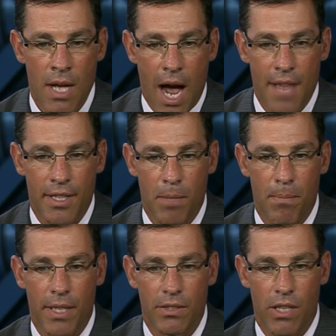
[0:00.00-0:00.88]
I think the
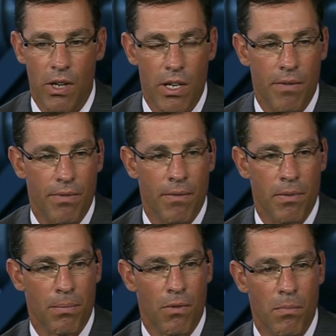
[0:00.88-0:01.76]
biggest area of
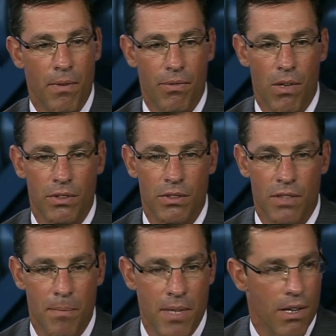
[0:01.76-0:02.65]
improvement for us is
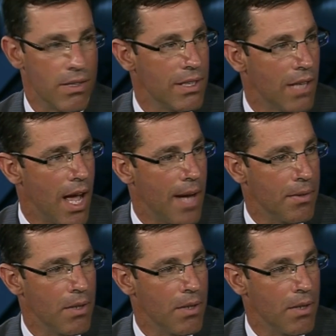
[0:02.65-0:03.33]
going to be in our D line.